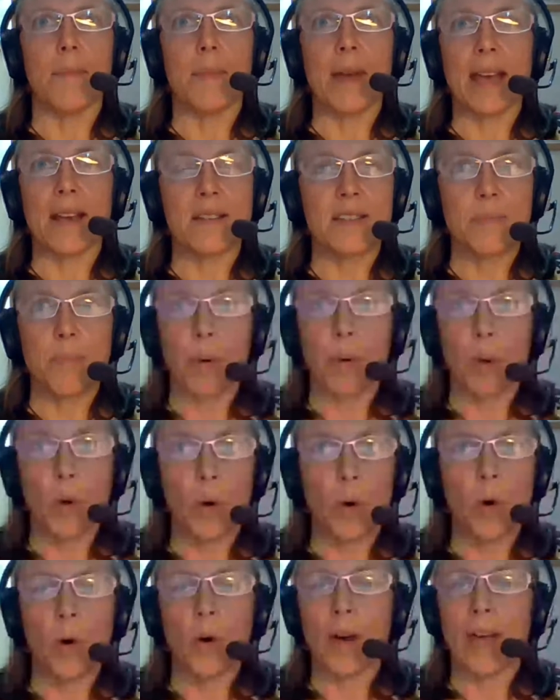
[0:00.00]

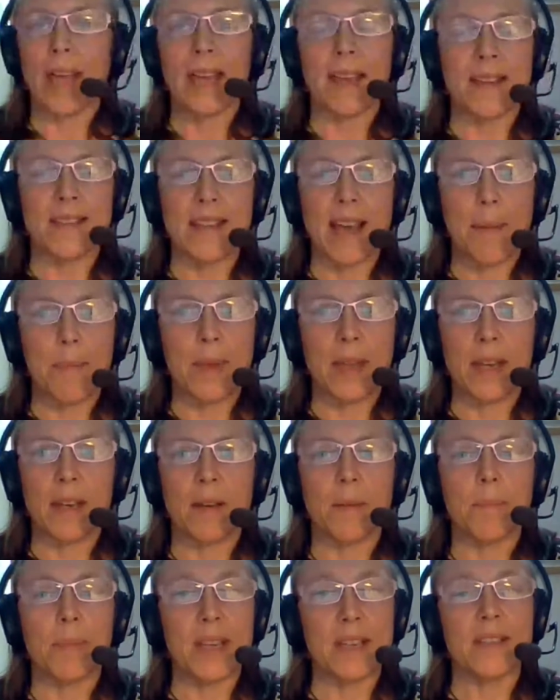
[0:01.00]
explore, examine,
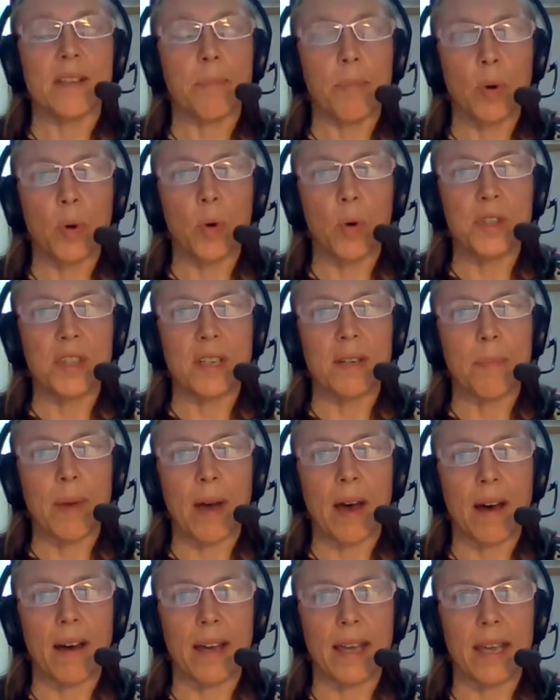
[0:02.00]
and be supported
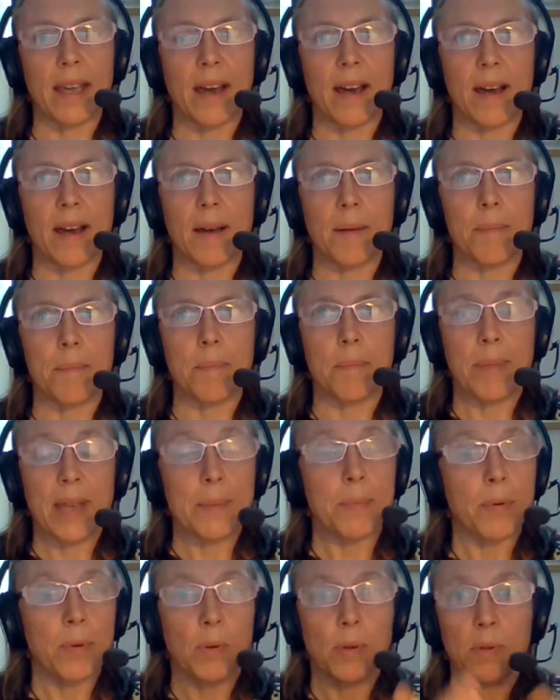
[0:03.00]
by
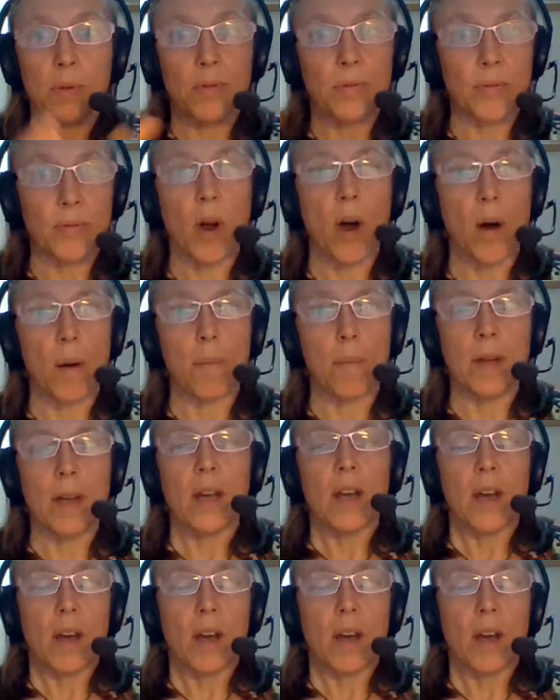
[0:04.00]
people from